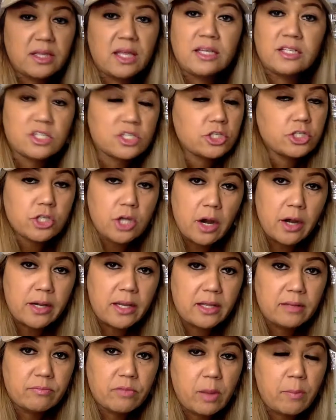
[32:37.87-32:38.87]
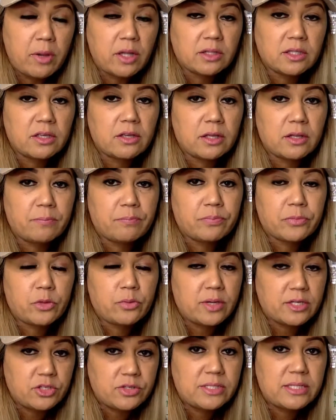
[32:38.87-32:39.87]
they just started. They bought the
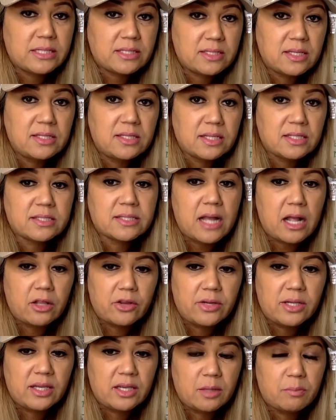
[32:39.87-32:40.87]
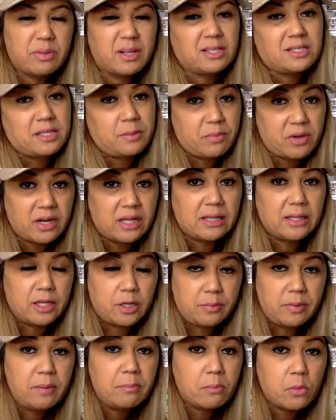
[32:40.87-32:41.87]
$366 kit, plus they bought a
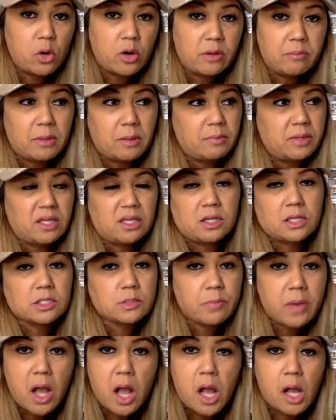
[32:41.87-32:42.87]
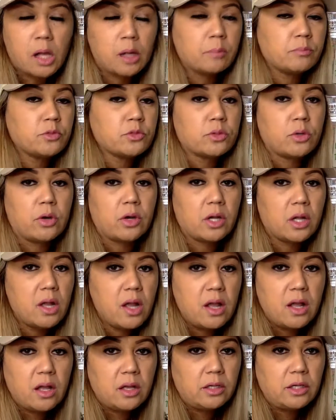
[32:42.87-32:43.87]
little bit more, maybe kids bombs or,
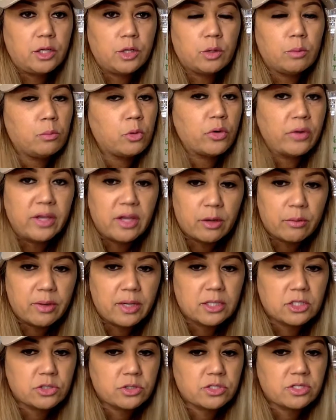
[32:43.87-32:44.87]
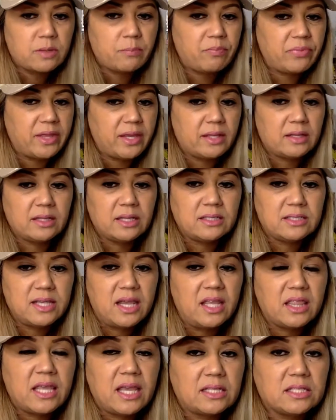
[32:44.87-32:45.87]
you know, more earrings or something. Let's
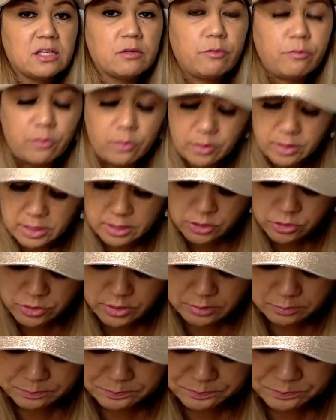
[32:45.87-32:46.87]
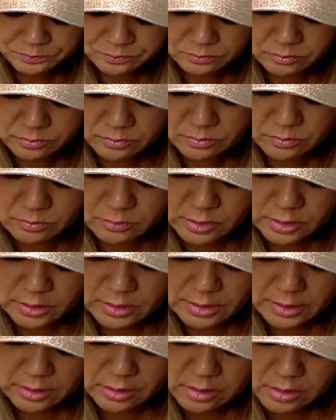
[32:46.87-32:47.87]
say they did 400.
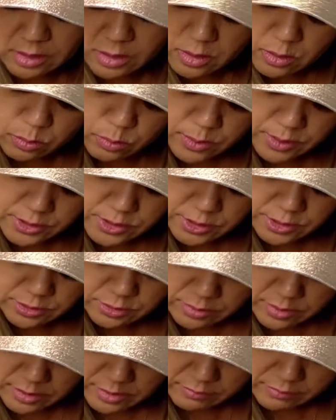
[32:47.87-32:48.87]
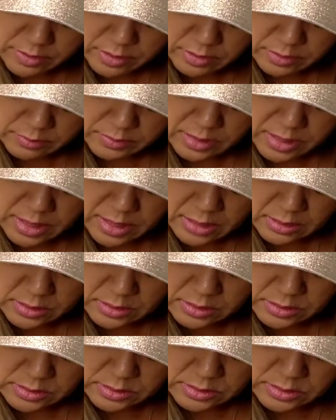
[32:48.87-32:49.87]
Okay, what do you have now? Let me add
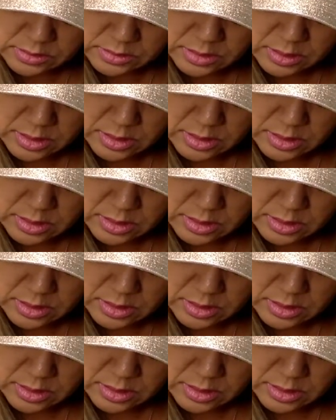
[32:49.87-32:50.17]
this.